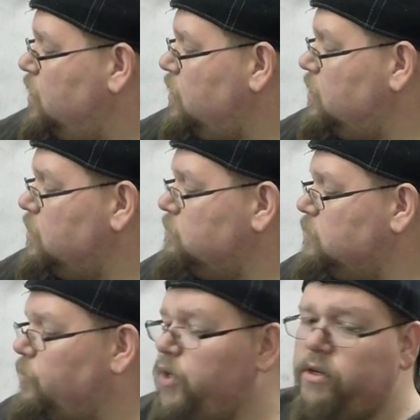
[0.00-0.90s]
um,
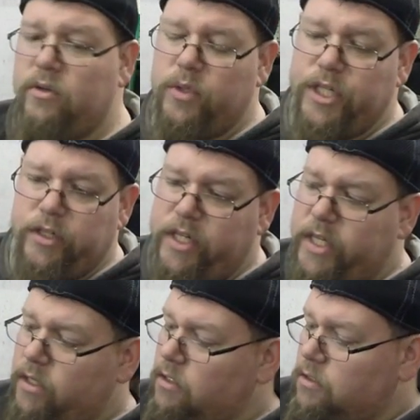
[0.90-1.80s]
depending on where you're
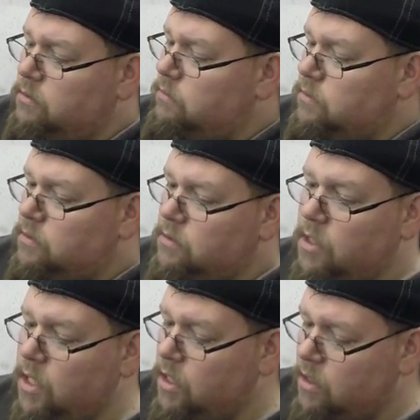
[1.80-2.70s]
at, you know,
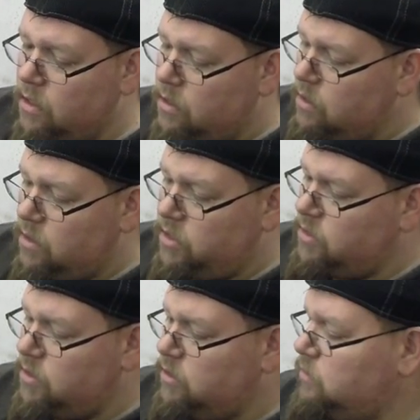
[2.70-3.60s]
it's
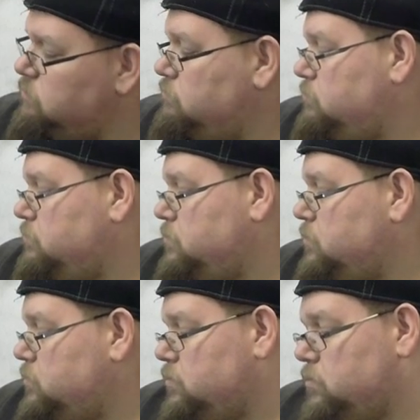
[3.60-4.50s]
just,
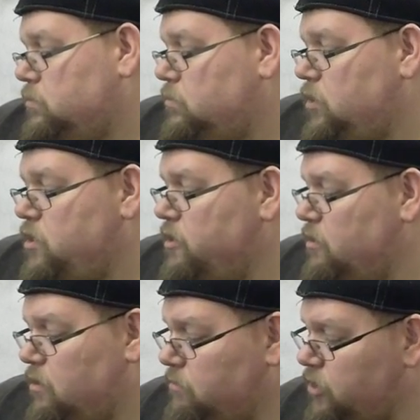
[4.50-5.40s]
you know,
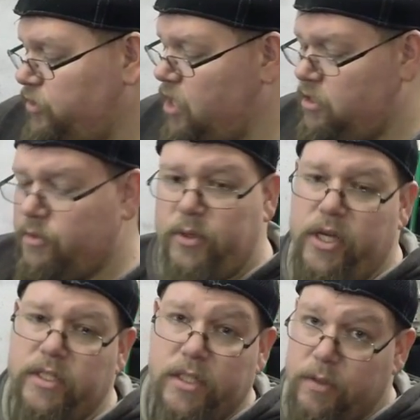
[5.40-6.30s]
I'm just trying to help you
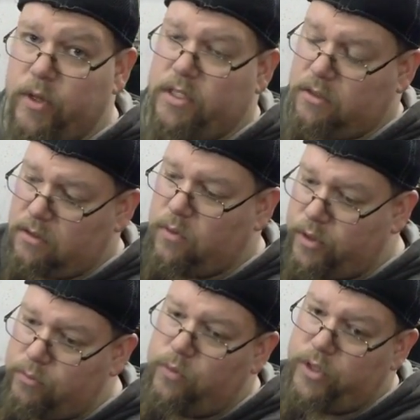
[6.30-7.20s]
guys out. Basically, it's
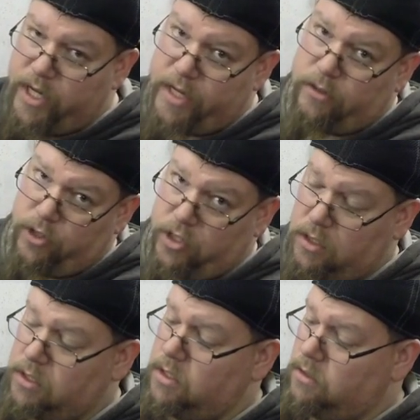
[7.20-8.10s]
what what a guy's trying to
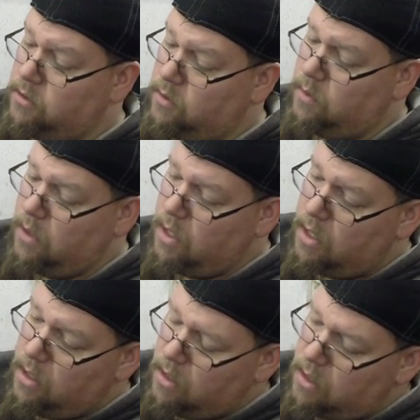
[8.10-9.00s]
say. So,
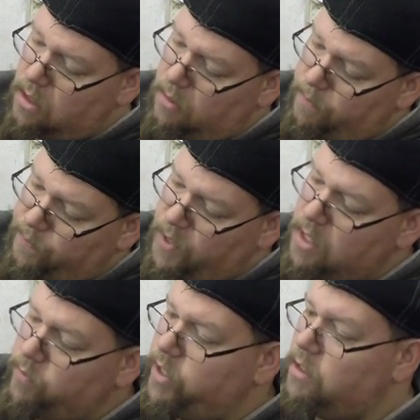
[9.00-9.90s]
um,
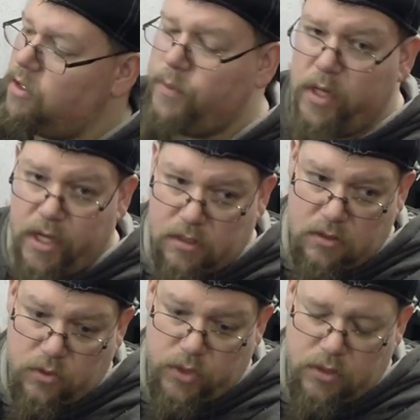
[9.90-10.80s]
anyway, I hope you guys
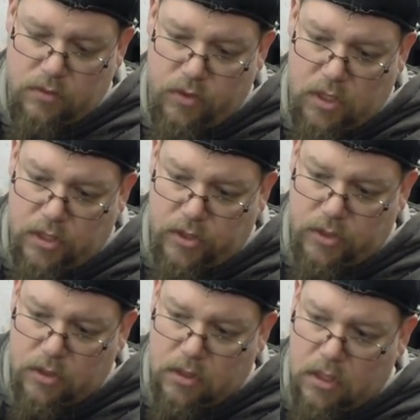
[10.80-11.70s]
enjoyed the
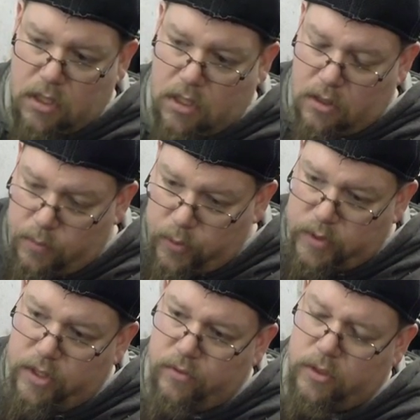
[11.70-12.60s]
video. Hope it was
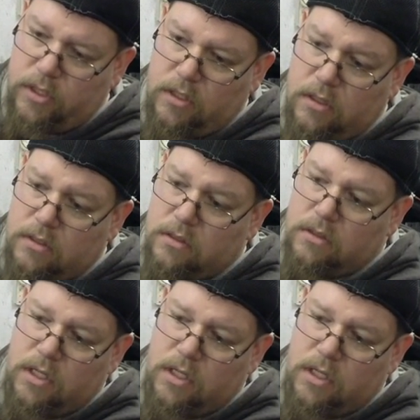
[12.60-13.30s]
helpful to you.